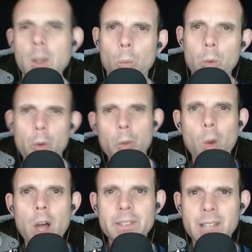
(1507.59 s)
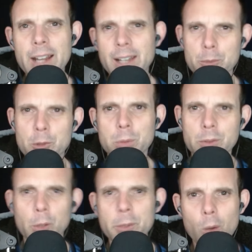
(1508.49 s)
Well, the wall's gone up. The
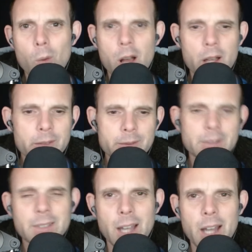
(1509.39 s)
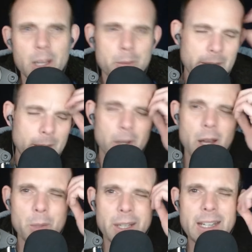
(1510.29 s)
proverbial wall gone up. And we're
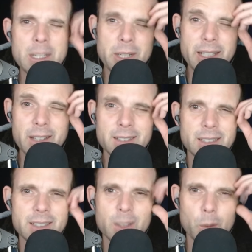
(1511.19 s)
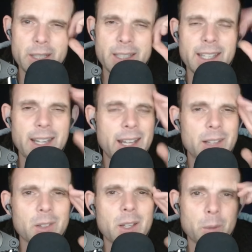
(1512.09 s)
not bringing anybody else in until we can get a
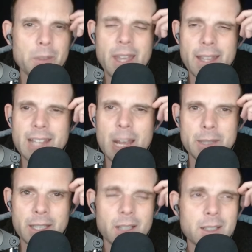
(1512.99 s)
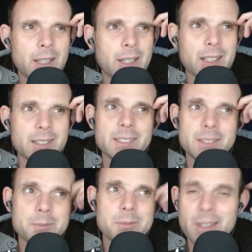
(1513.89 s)
handle on what the heck's happened here. Because
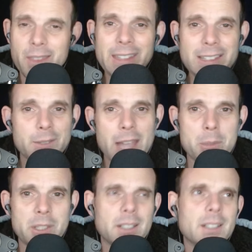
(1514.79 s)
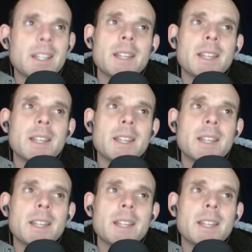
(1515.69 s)
things have happened here.